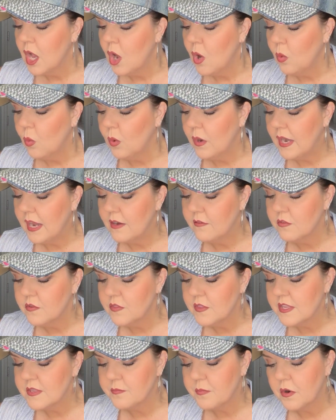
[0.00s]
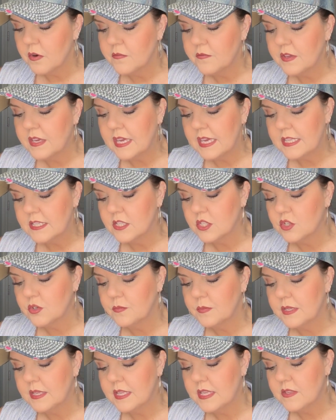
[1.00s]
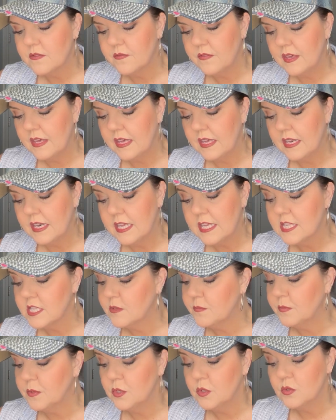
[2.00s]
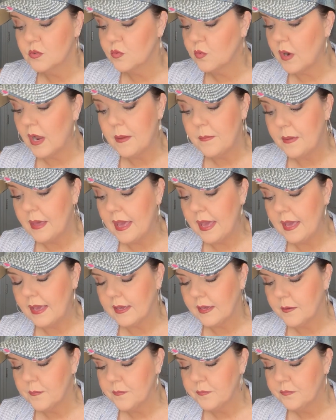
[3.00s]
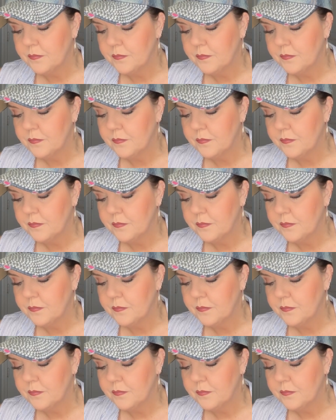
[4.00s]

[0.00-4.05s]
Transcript: Whatever this perfect instrument is fed, it spews right back.